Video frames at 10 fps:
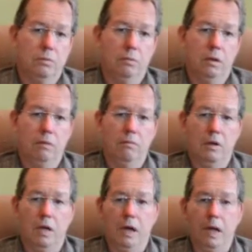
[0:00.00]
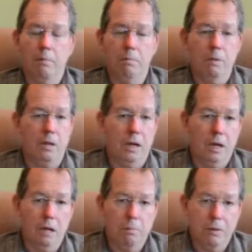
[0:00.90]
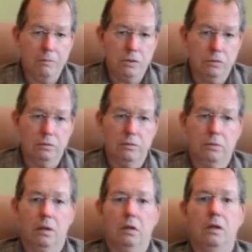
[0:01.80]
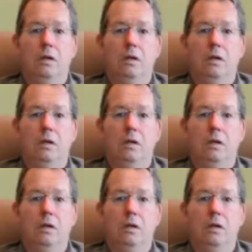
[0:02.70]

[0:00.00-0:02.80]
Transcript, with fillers: We, when I, when I never have children, uh,